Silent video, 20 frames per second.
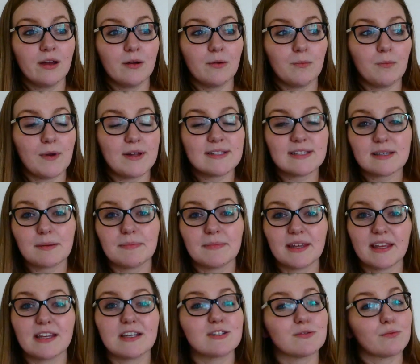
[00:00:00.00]
when
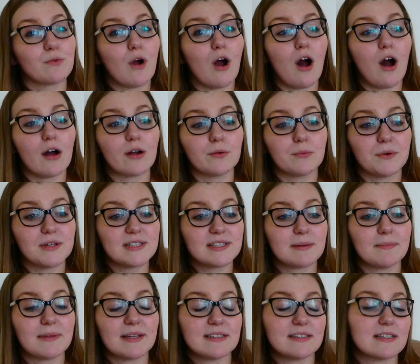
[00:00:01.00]
something is wrong or when
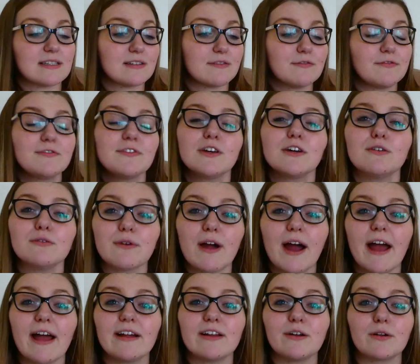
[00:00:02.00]
something doesn't feel
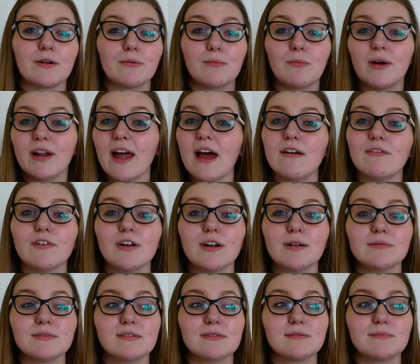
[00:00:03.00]
right or
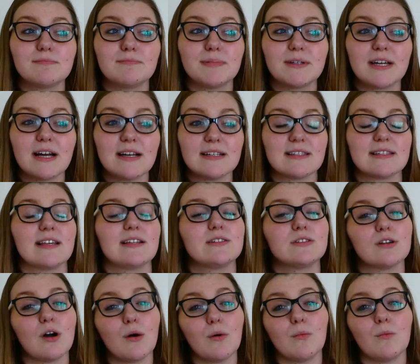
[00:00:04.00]
whatever, because they
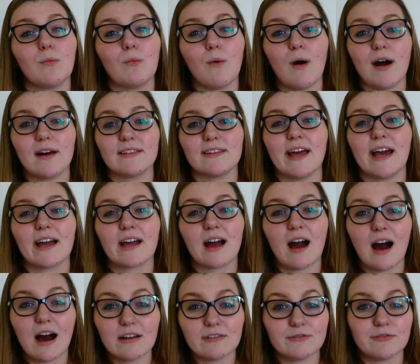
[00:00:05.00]
don't want that
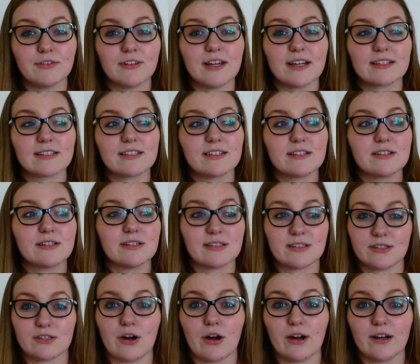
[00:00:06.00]
conflict to
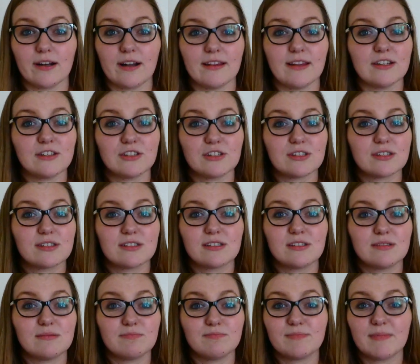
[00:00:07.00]
start and they just
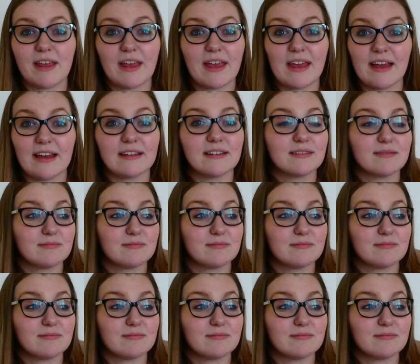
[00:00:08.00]
can't